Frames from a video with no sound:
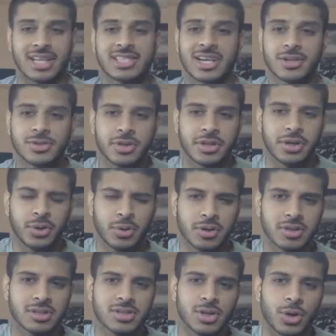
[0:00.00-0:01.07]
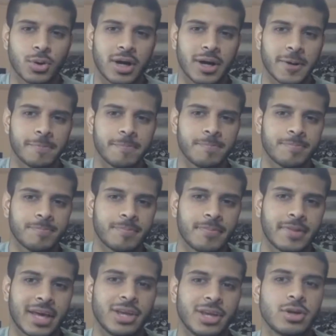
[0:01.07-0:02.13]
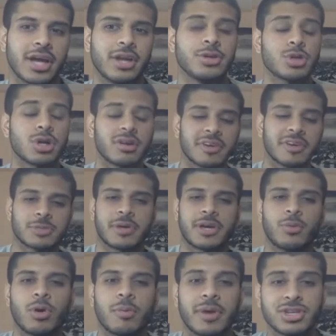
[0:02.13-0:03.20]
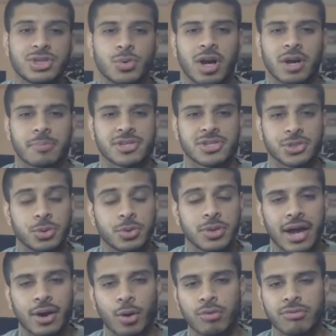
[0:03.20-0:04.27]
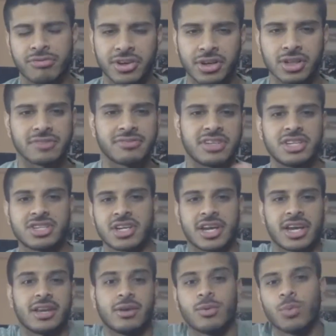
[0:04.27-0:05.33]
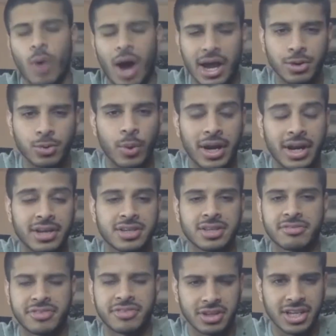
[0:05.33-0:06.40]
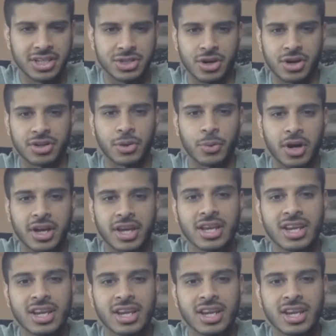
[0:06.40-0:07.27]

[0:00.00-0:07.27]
sounds really cool. So, can you sort of explain what made you want to pursue that whole field of teaching and why you went into the field that you currently work in?